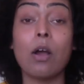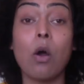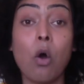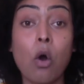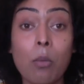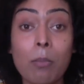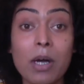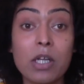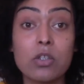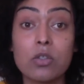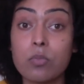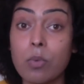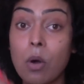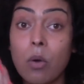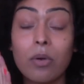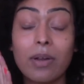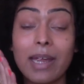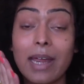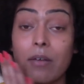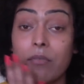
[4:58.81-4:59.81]
Hormones
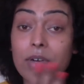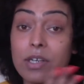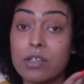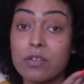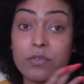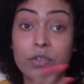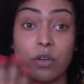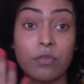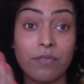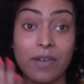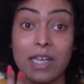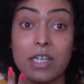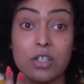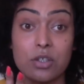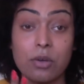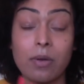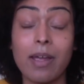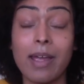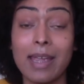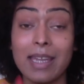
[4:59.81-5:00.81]
won't get rid of your
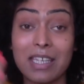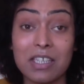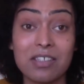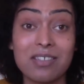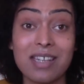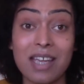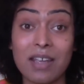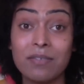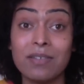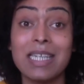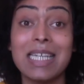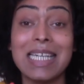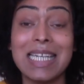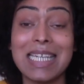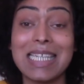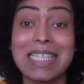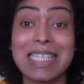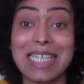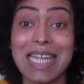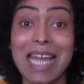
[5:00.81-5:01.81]
facial hair. You definitely
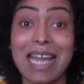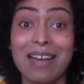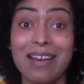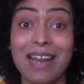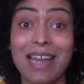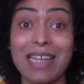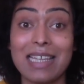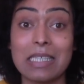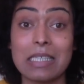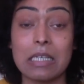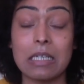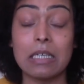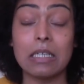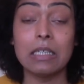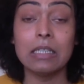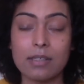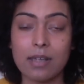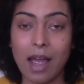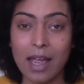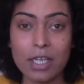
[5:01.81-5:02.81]
need to get laser.
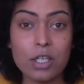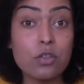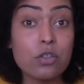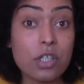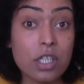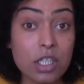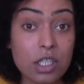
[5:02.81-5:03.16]
I used a